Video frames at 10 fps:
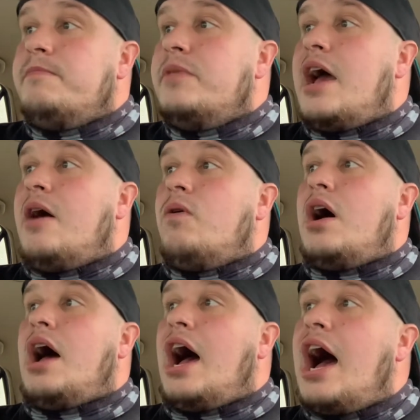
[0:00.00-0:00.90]
Now,
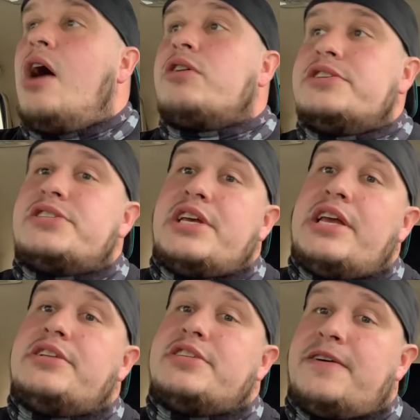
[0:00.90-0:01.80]
I'll
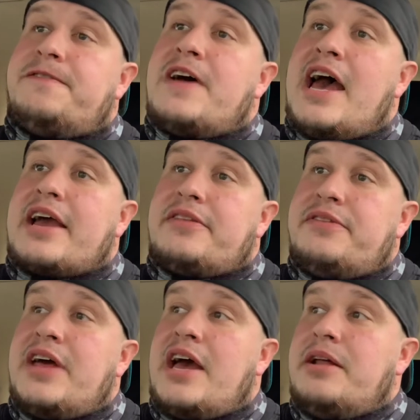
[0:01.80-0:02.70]
concede to the fact
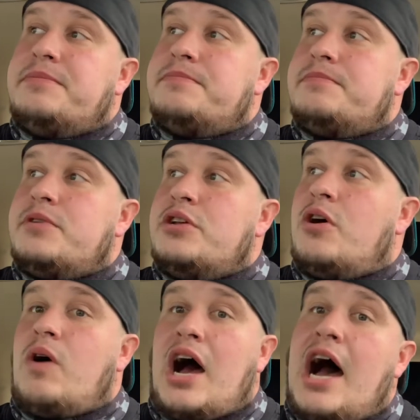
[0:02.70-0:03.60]
that, you
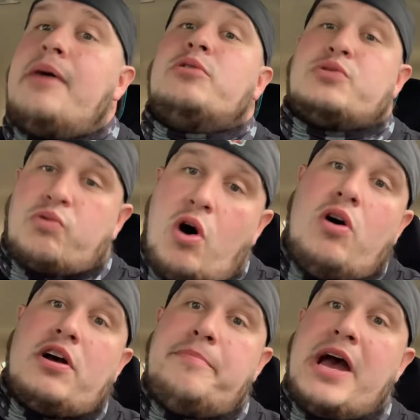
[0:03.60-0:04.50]
know, I was
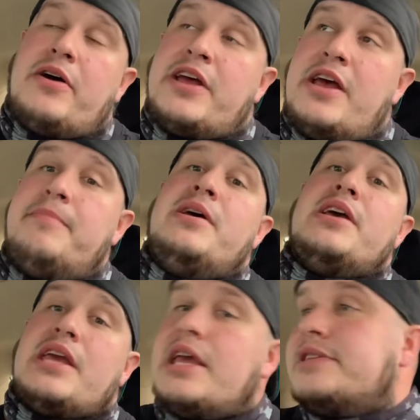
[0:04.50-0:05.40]
wrong about him.
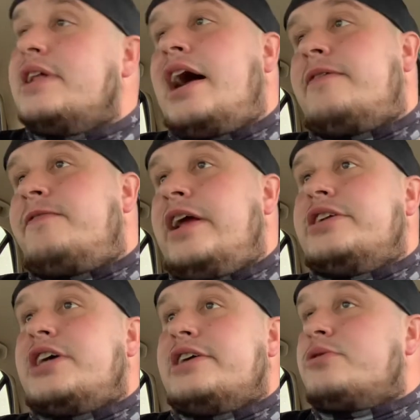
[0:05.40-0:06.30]
He's not a
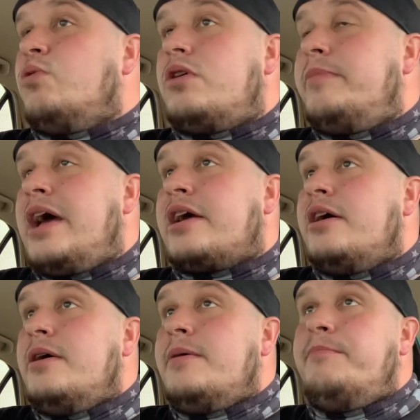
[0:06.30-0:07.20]
franchise quarterback.
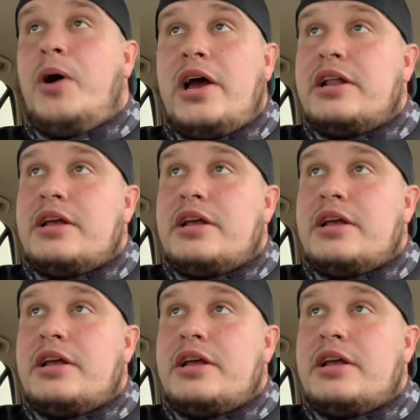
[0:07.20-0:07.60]
But